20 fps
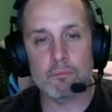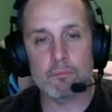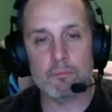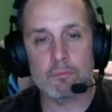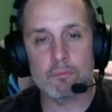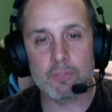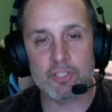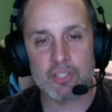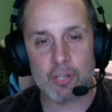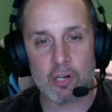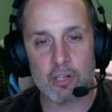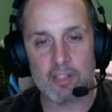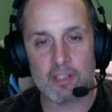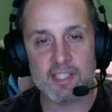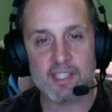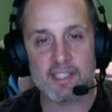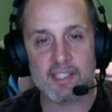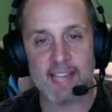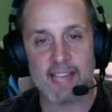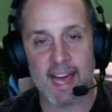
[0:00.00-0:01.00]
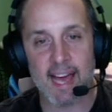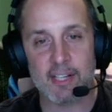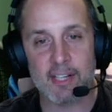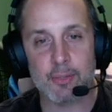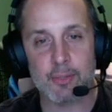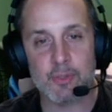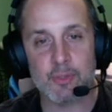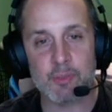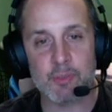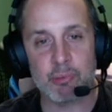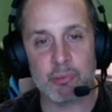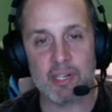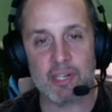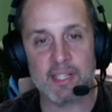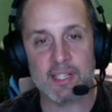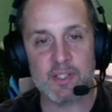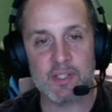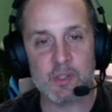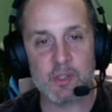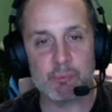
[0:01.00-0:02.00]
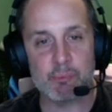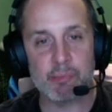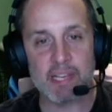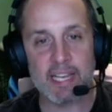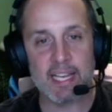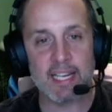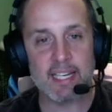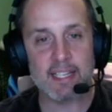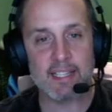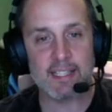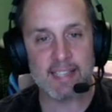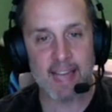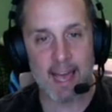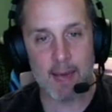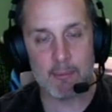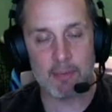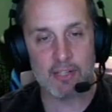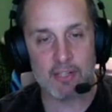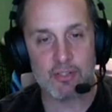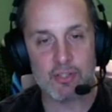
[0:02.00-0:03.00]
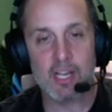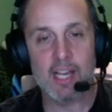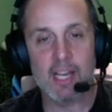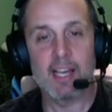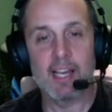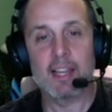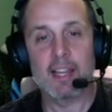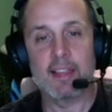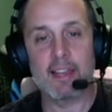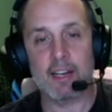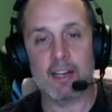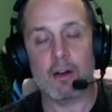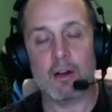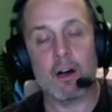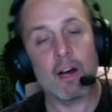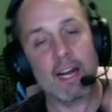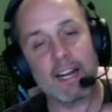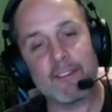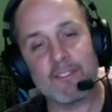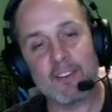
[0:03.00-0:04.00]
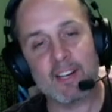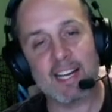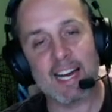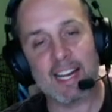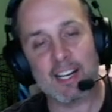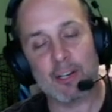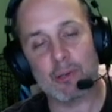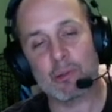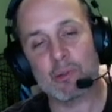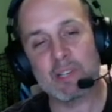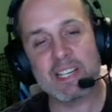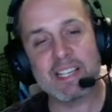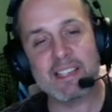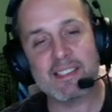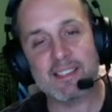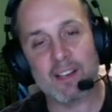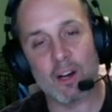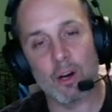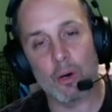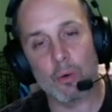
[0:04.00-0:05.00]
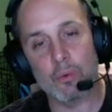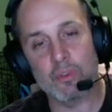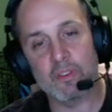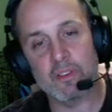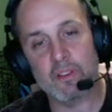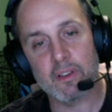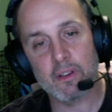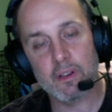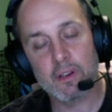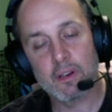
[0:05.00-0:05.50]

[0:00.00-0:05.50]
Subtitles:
return this attack to its printed speed and damage. Then, oh, I forgot it rezoned.